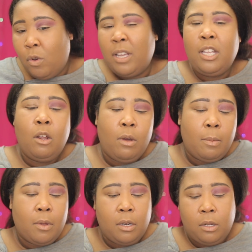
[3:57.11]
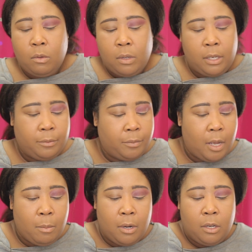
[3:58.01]
well, you know what I'm going to do with it?
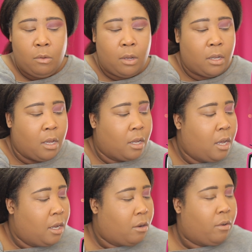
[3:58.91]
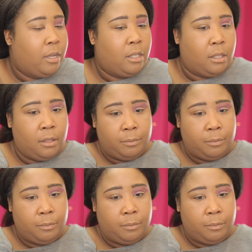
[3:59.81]
I'm going to do a cut crease